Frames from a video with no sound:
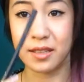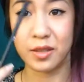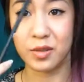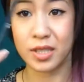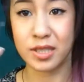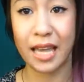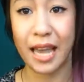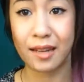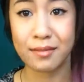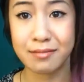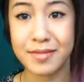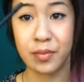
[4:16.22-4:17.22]
you just can't.
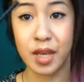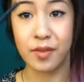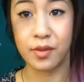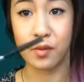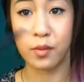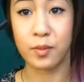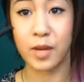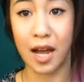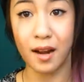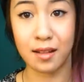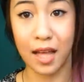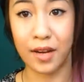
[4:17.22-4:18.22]
If you've
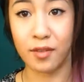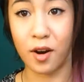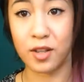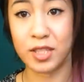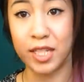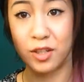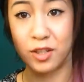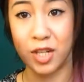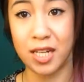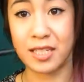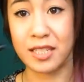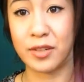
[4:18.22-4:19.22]
got a lot of arch and you're
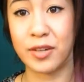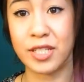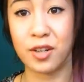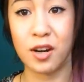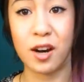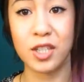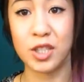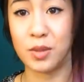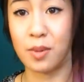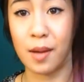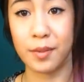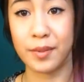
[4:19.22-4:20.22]
trying to decrease your arch, you
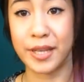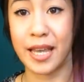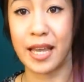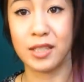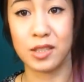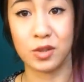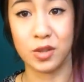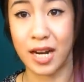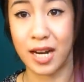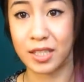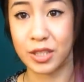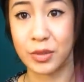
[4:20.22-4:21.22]
probably can't, so
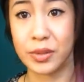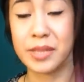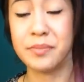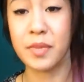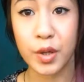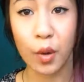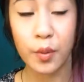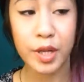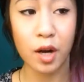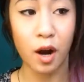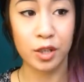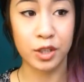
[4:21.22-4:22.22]
try not to do it. Know where
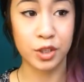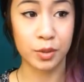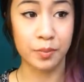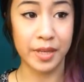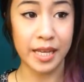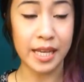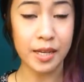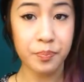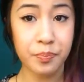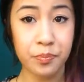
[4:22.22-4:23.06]
your arch should be.